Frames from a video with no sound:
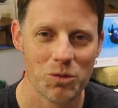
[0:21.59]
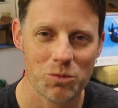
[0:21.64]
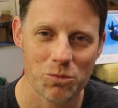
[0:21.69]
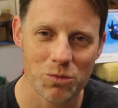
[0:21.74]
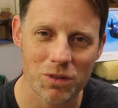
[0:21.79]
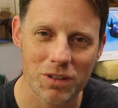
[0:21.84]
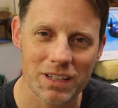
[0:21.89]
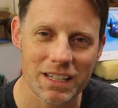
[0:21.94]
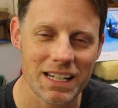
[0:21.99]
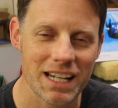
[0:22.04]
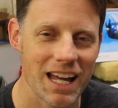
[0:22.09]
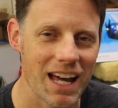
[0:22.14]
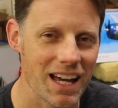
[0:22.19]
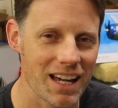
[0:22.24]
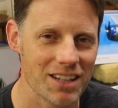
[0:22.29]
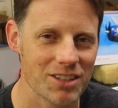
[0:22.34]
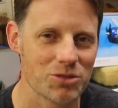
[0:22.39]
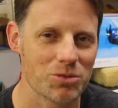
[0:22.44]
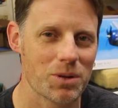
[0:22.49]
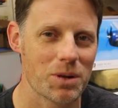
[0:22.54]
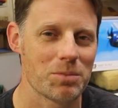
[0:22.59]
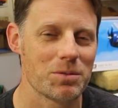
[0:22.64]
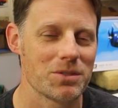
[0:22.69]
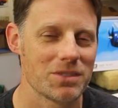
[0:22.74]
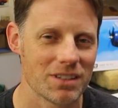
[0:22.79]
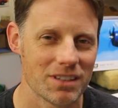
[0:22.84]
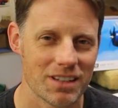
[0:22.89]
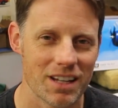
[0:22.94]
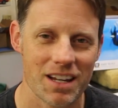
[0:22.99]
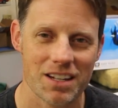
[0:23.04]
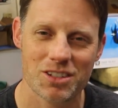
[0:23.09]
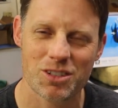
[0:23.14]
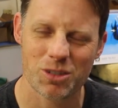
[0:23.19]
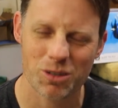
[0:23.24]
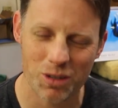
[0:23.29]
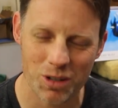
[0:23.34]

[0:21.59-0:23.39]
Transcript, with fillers: Really nice representation,